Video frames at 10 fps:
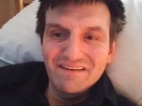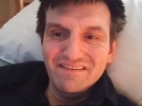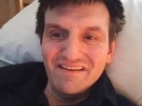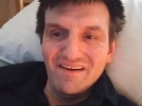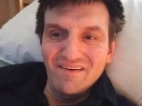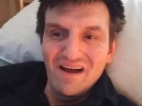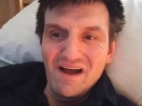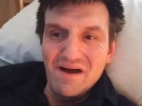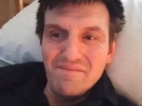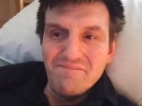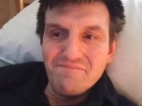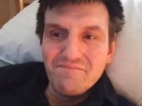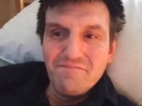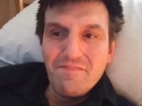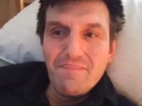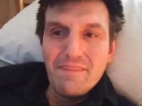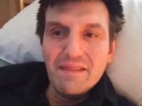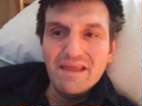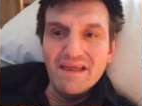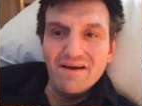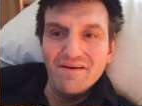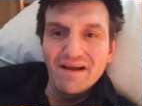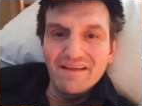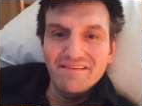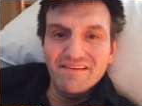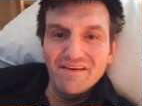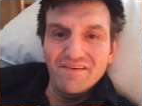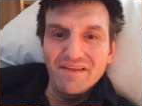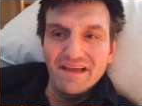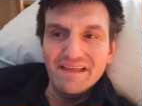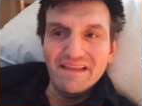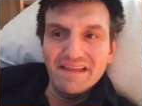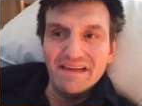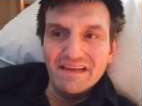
So, um, you know, so like, like